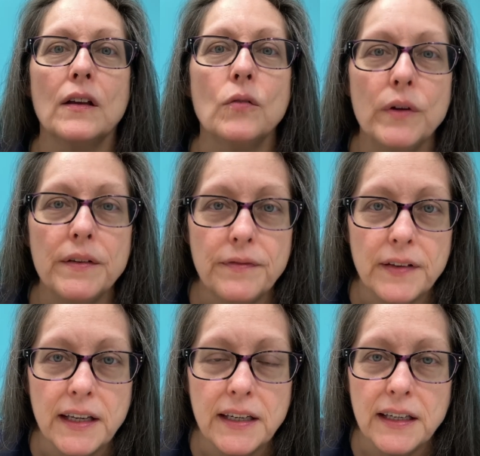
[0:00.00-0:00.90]
We
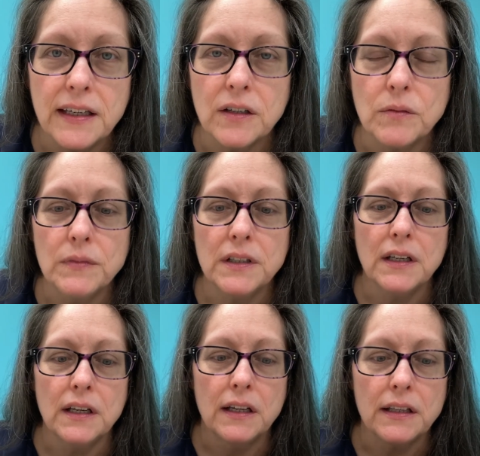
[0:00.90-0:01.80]
fed him.
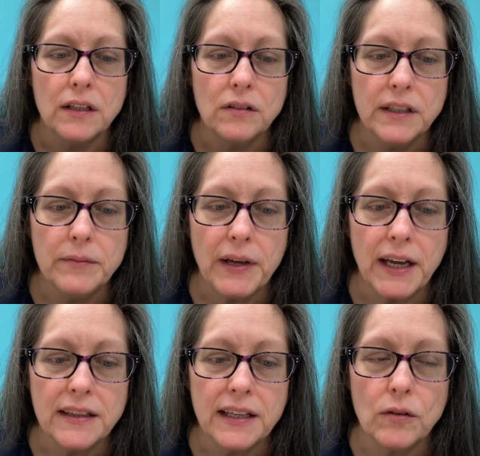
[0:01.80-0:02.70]
The only
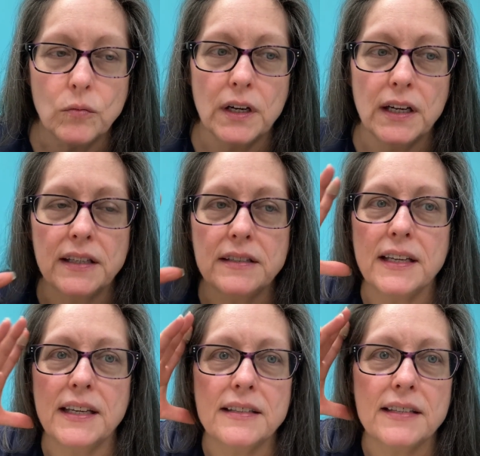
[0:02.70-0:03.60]
bad thing was
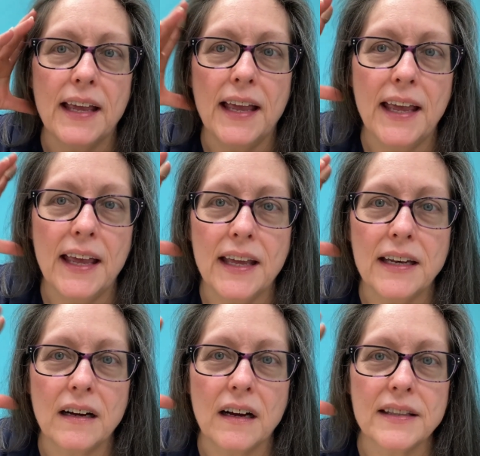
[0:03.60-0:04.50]
his
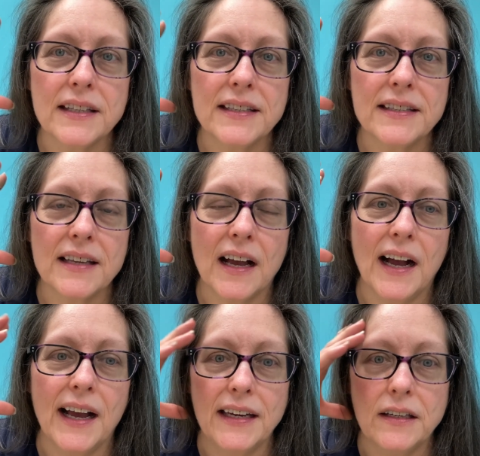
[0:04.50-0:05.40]
head on this
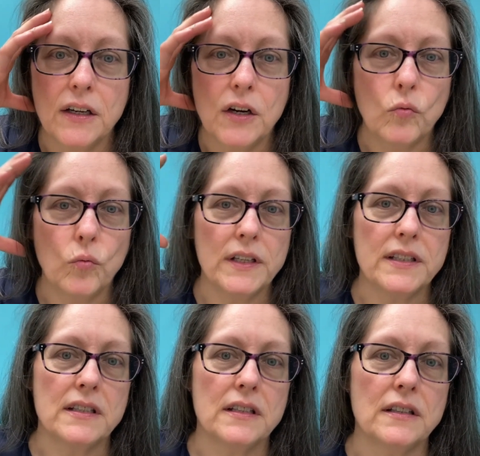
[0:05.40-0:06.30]
side
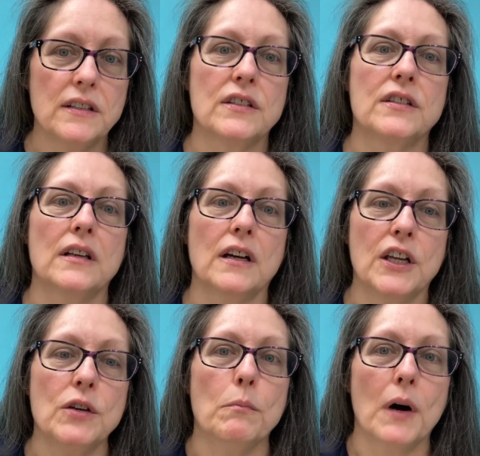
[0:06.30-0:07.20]
was
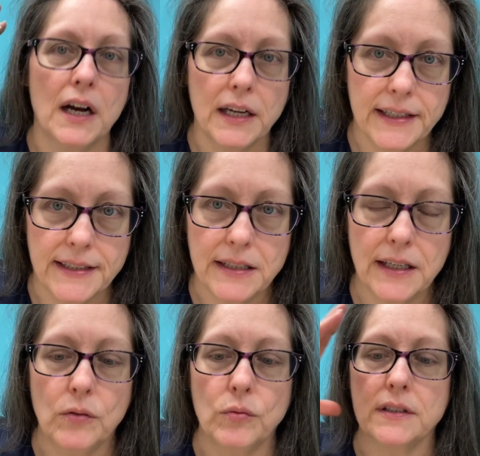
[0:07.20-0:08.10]
humongous.
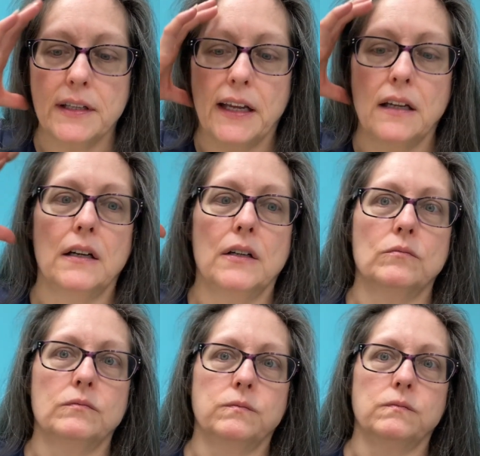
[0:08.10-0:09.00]
It was like
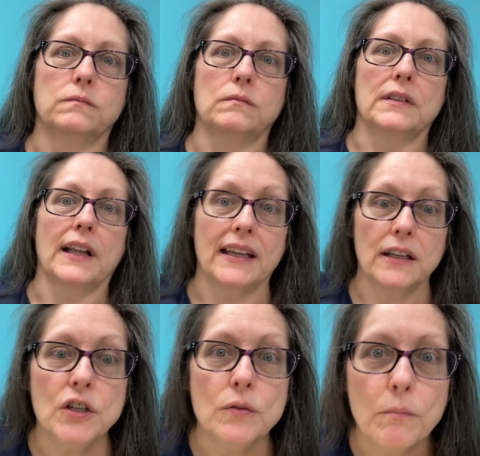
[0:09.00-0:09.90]

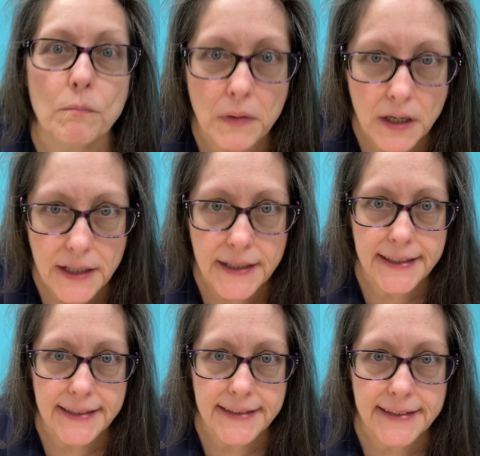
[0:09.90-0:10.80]

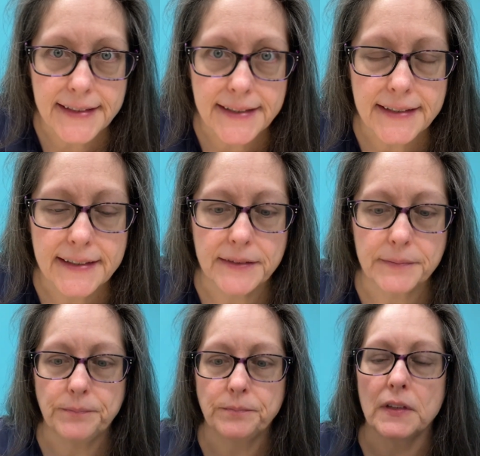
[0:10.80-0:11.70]
humongous.
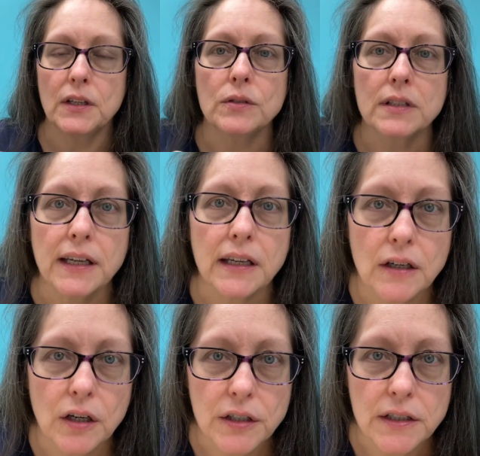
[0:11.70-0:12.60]
It was like a
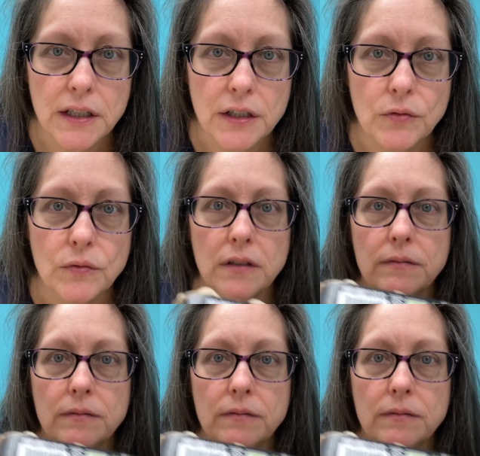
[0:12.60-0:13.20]
cartoon.